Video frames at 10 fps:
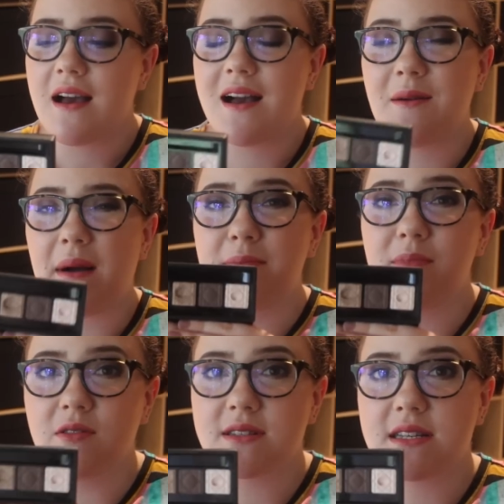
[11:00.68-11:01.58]
I
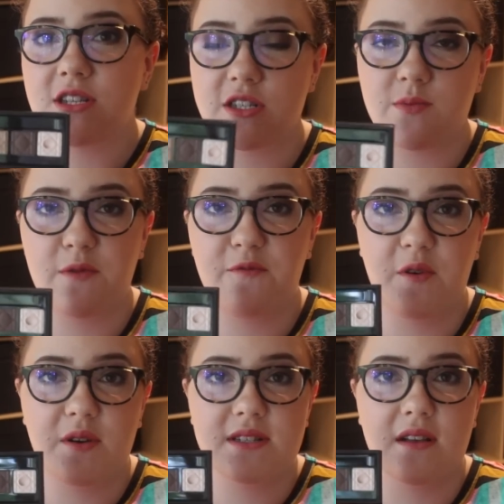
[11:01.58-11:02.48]
mostly just want to
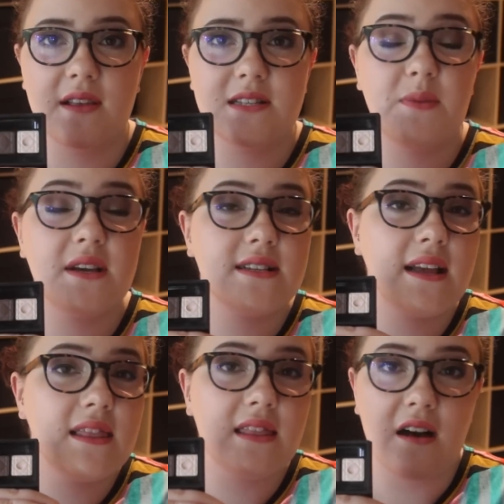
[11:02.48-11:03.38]
focus on this because
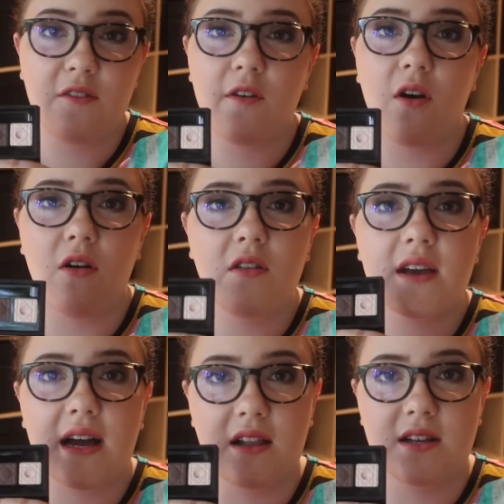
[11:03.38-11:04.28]
I love all the
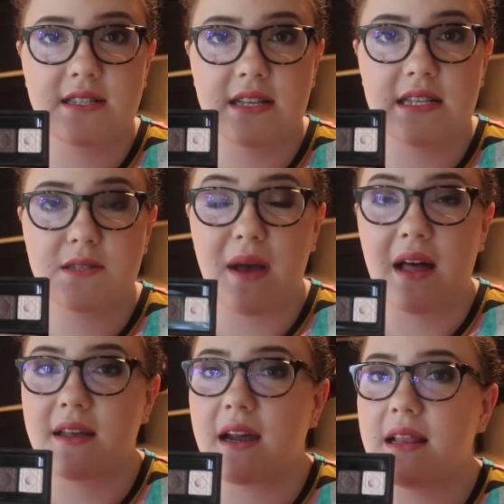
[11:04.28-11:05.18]
colors in this
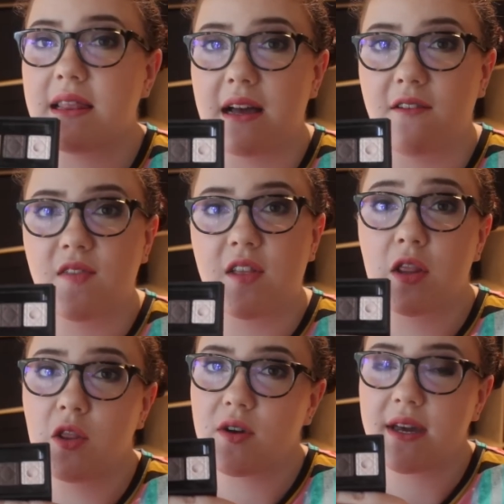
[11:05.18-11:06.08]
palette. I love the
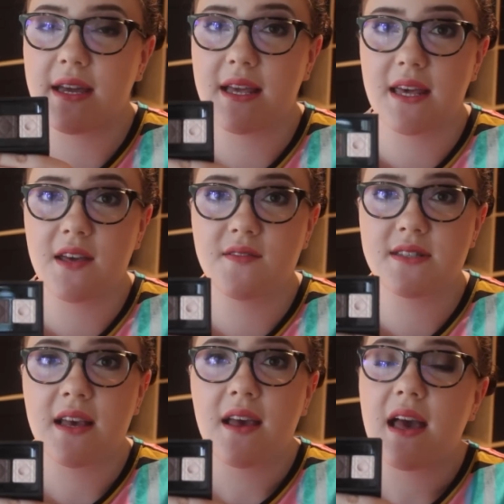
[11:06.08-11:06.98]
look it
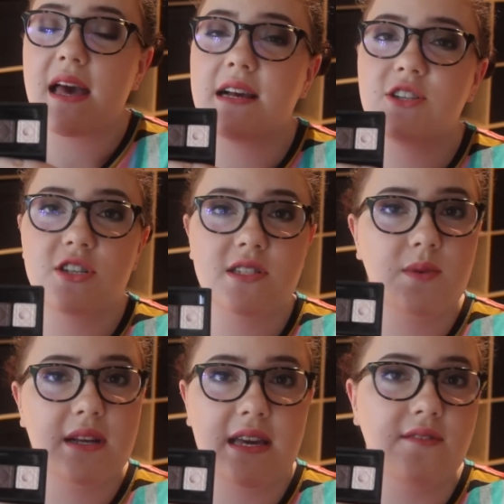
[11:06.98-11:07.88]
gives, and I just
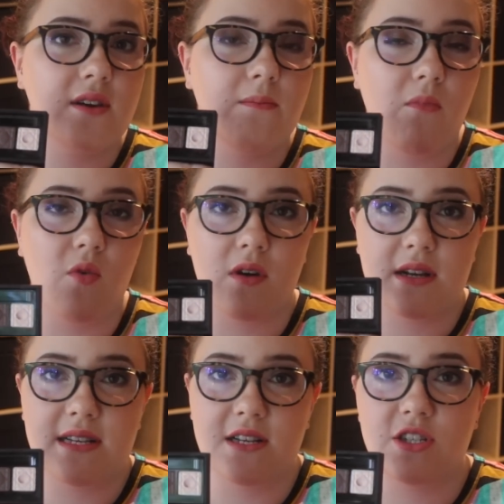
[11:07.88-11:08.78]
want to give it more
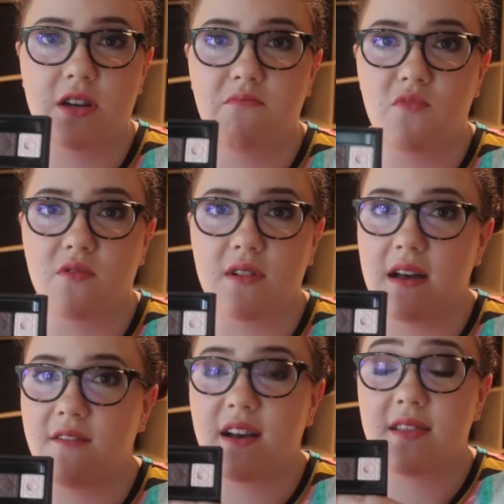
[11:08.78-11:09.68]
attention and more
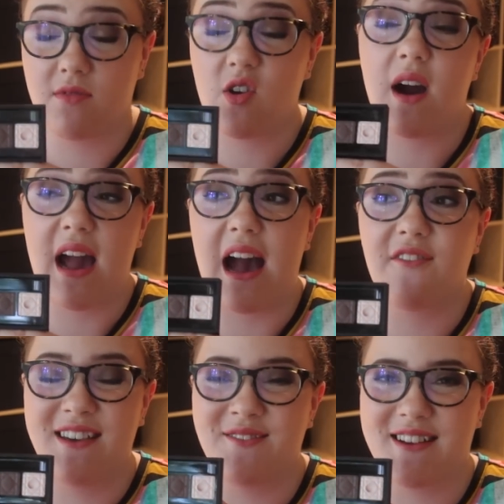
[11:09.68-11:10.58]
love, though I
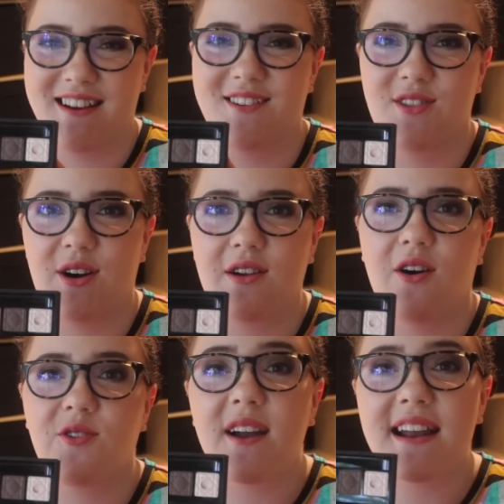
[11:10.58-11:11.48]
have given it a lot
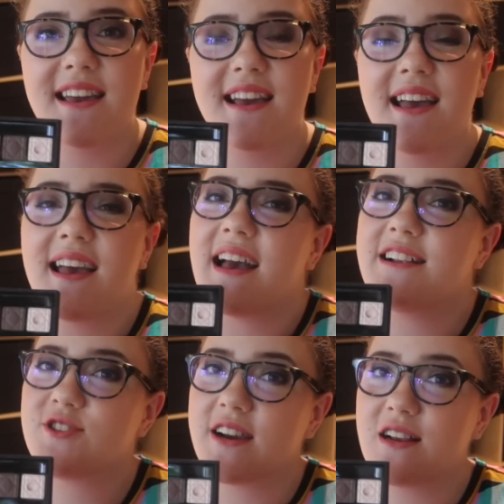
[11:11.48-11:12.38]
already,
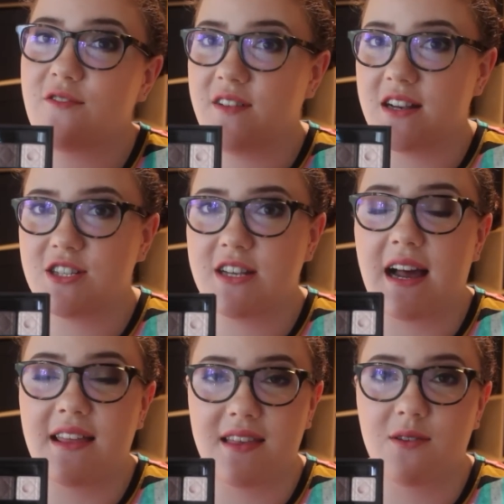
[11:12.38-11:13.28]
and trying to finish it
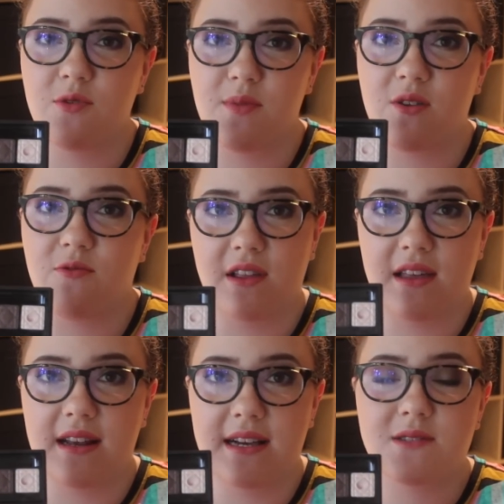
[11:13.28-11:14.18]
I think would be a
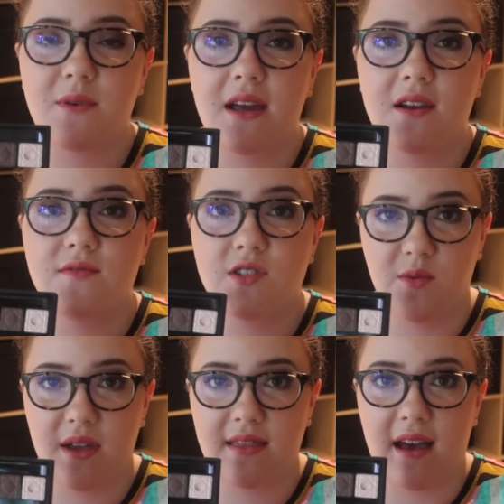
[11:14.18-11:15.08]
really nice way of
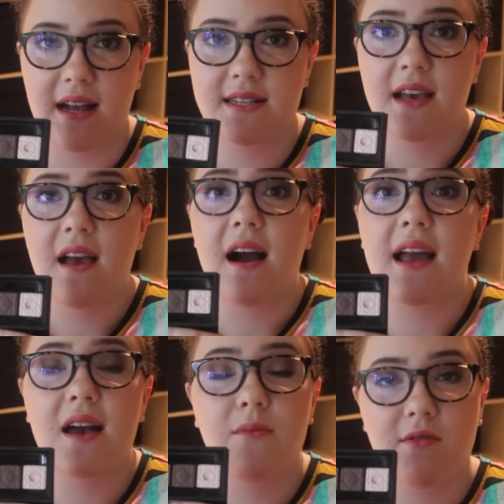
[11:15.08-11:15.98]
doing that. I
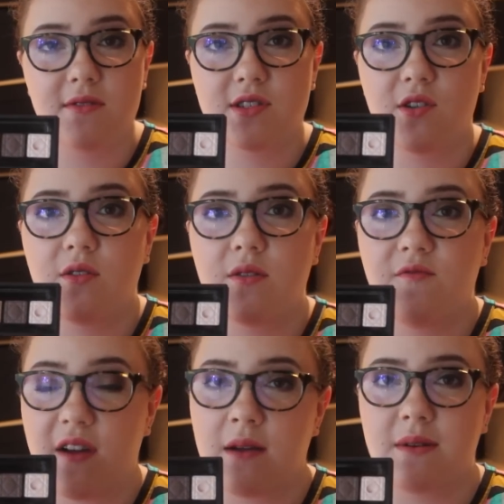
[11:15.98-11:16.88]
am also
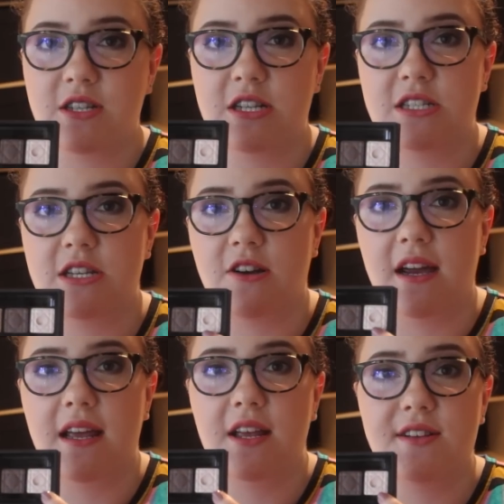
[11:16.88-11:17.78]
very much
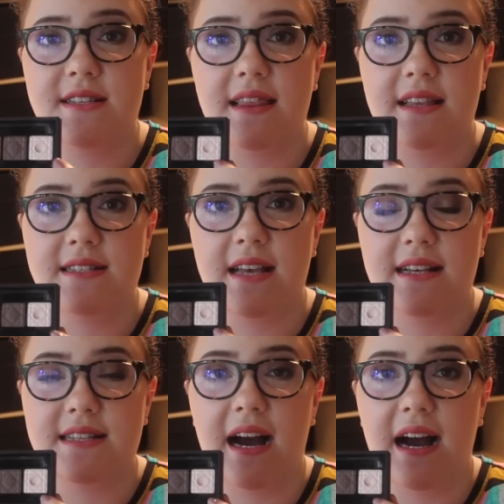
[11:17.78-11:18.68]
considering using this
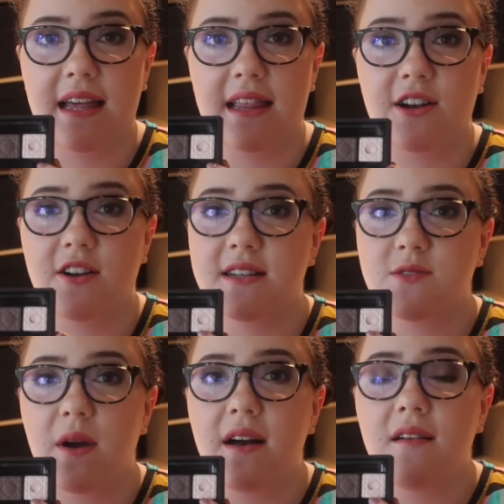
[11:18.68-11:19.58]
as a highlighter
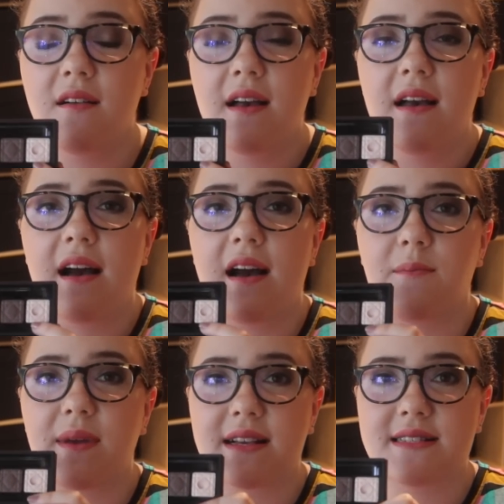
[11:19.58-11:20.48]
as well,
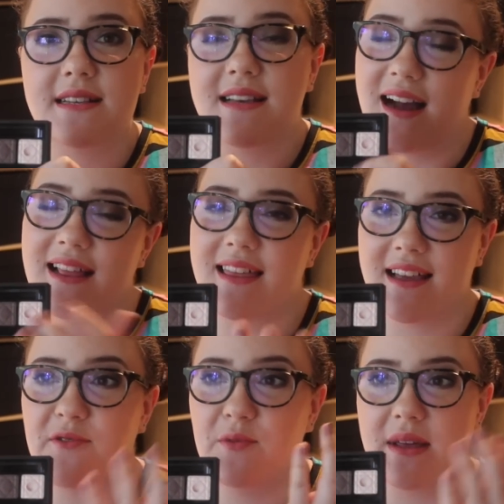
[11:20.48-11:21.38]
because I
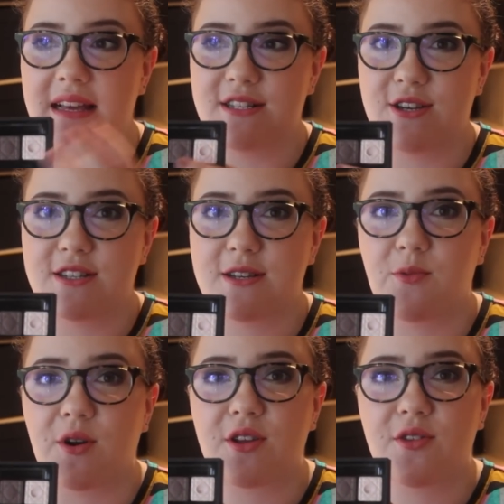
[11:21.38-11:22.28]
think it would be easier to
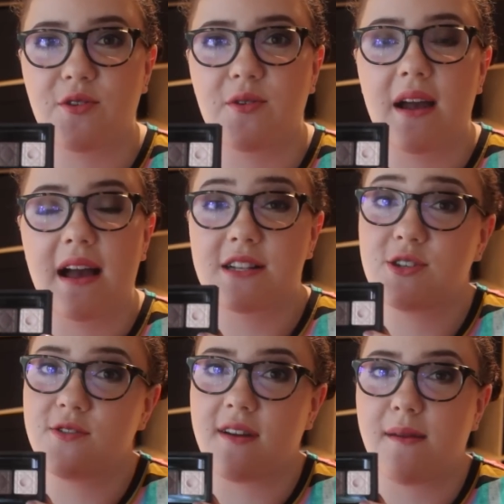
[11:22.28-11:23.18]
work through a
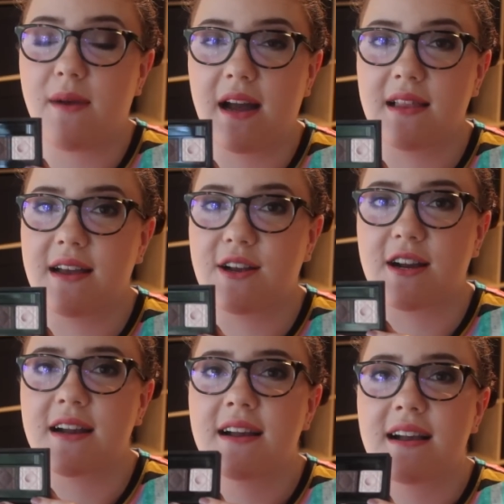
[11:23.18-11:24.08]
2-gram
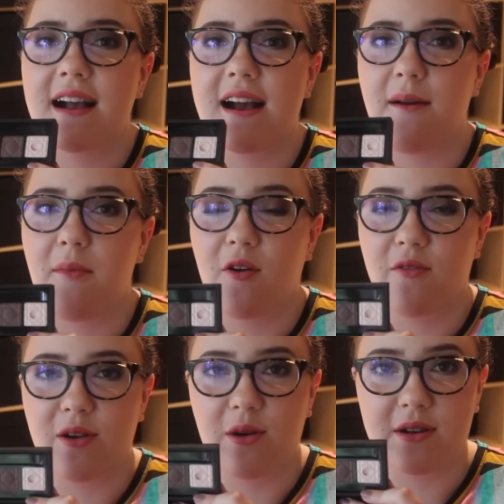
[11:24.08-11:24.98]
highlighter
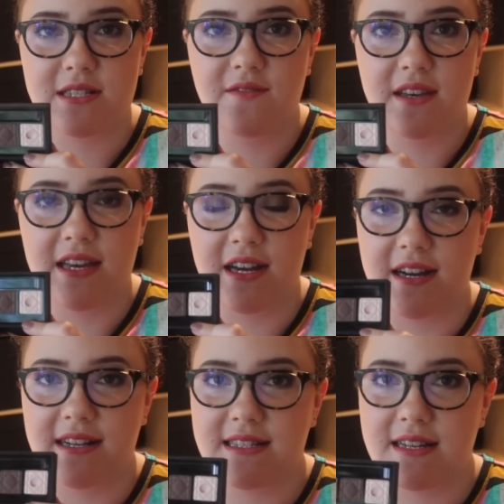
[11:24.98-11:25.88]
over the course of a year
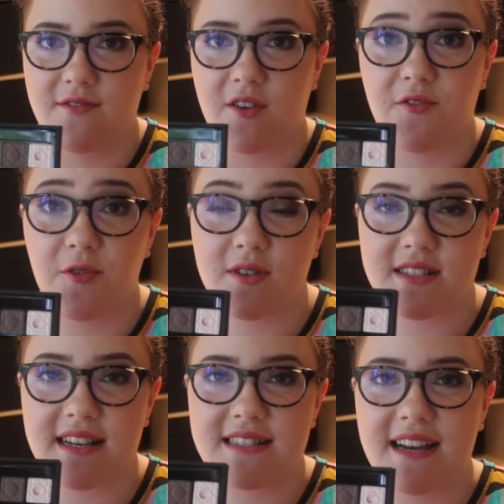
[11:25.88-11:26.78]
instead of a
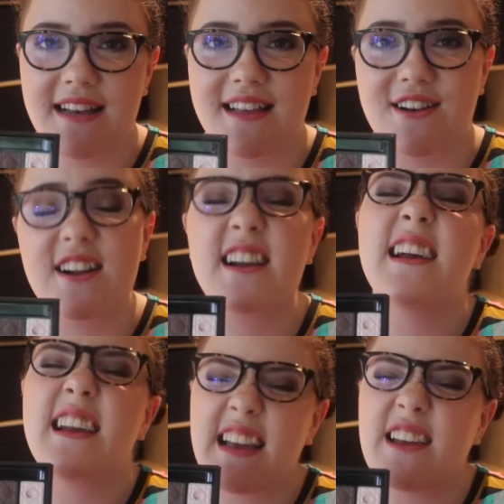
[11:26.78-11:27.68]
full-sized highlighter,
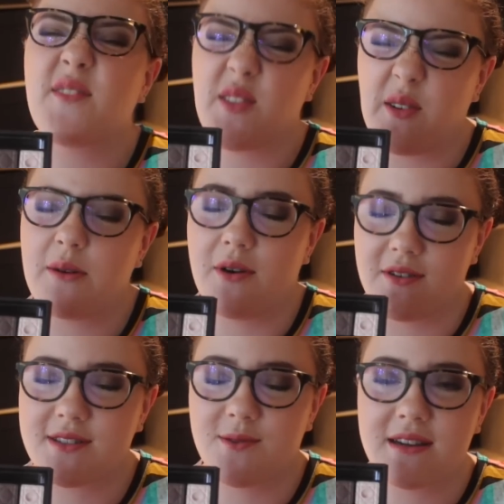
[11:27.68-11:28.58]
even though I'm
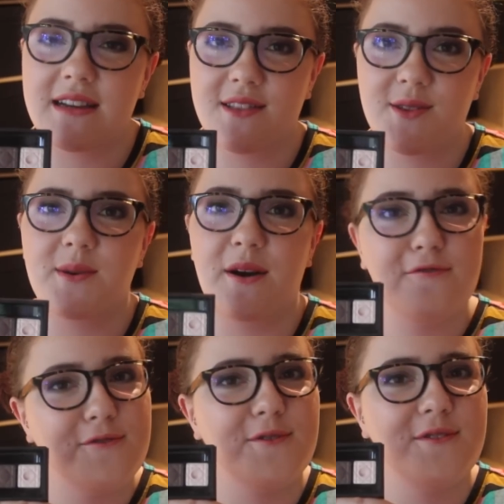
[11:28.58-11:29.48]
also working through a
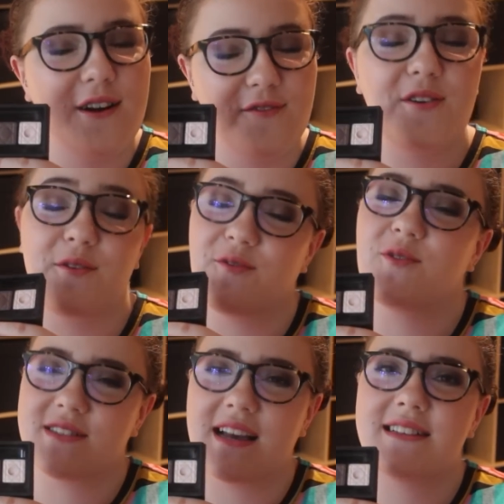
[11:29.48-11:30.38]
few
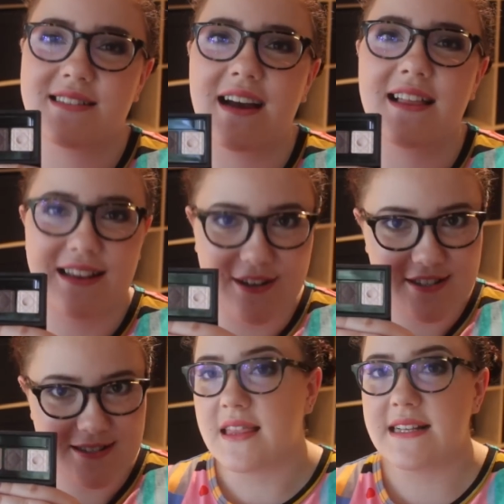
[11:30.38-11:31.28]
full-sized
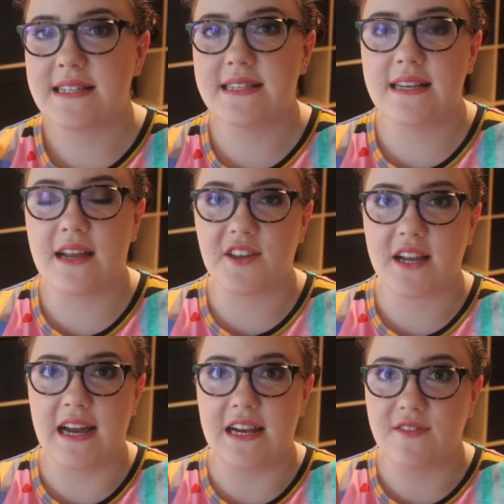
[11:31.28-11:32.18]
highlighters. This is another
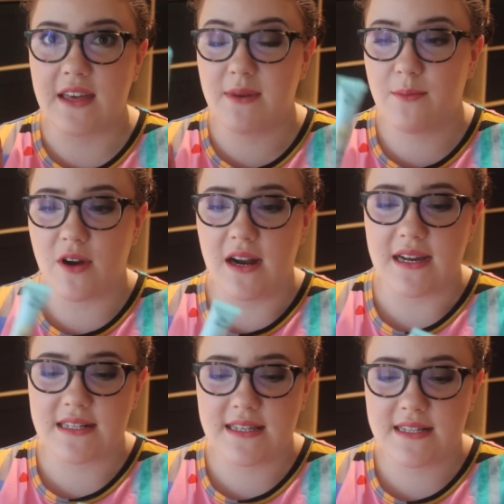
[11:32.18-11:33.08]
kind of gimme
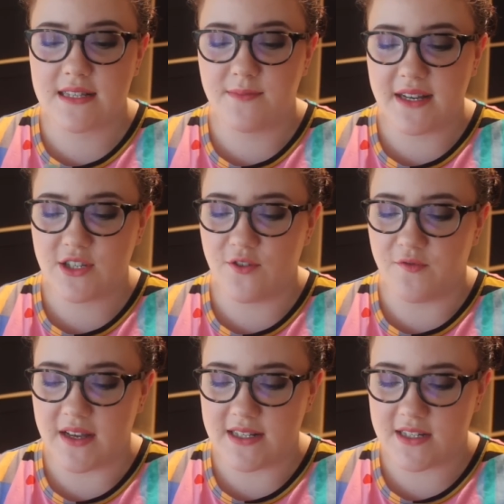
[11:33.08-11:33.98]
product. This is my Too
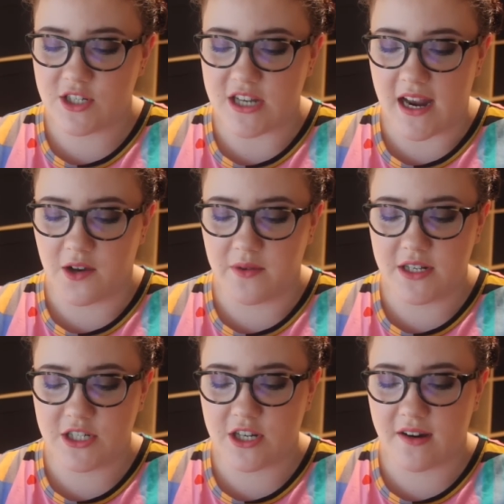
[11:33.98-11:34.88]
Faced Shadow
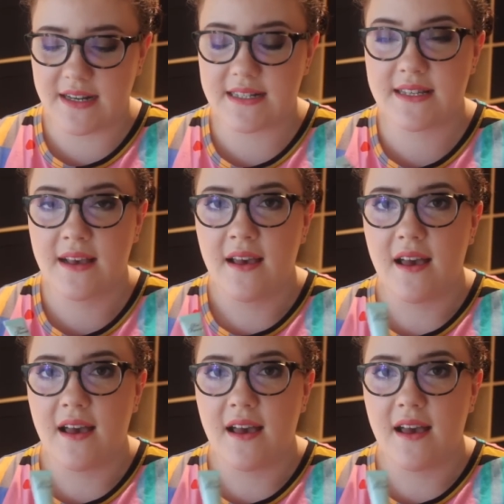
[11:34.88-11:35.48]
Insurance.